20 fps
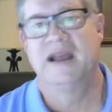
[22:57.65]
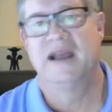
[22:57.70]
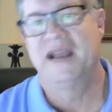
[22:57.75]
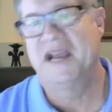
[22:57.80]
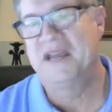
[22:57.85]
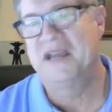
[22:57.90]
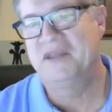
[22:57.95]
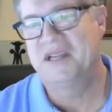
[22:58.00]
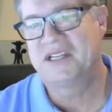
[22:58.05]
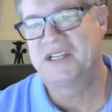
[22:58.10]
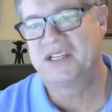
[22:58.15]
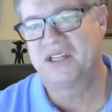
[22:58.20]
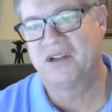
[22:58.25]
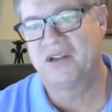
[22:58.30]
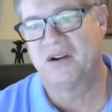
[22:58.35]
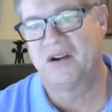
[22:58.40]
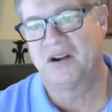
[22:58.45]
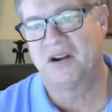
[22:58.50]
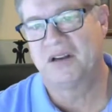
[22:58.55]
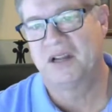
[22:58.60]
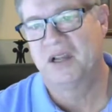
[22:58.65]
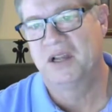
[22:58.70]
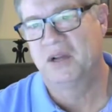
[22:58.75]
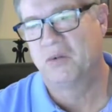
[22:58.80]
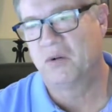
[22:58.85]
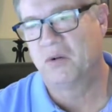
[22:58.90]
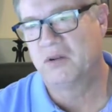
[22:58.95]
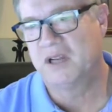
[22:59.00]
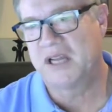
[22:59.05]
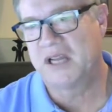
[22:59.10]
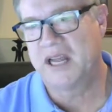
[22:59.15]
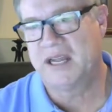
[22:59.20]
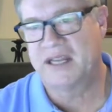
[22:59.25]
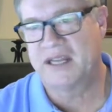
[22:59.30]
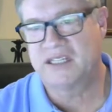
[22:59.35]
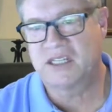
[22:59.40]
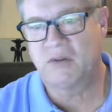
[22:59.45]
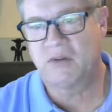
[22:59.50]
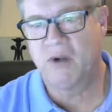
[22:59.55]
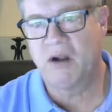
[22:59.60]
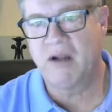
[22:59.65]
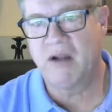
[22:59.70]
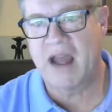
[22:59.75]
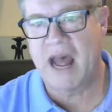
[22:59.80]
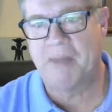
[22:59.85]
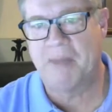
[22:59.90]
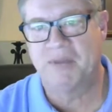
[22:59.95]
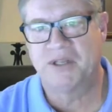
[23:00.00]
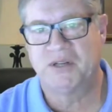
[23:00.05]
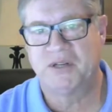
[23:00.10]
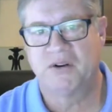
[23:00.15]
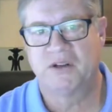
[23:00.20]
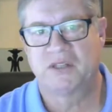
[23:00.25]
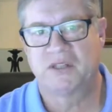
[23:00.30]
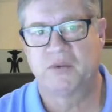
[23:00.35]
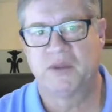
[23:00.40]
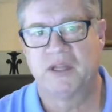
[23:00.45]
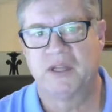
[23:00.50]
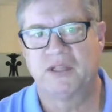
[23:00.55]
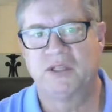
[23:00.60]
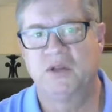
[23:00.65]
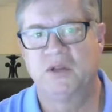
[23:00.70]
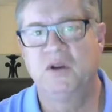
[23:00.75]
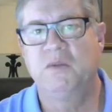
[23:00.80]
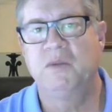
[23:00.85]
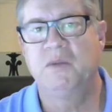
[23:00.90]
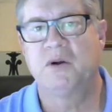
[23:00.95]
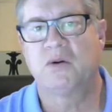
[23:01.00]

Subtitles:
In this chart, we're looking at square apertures with a 2mm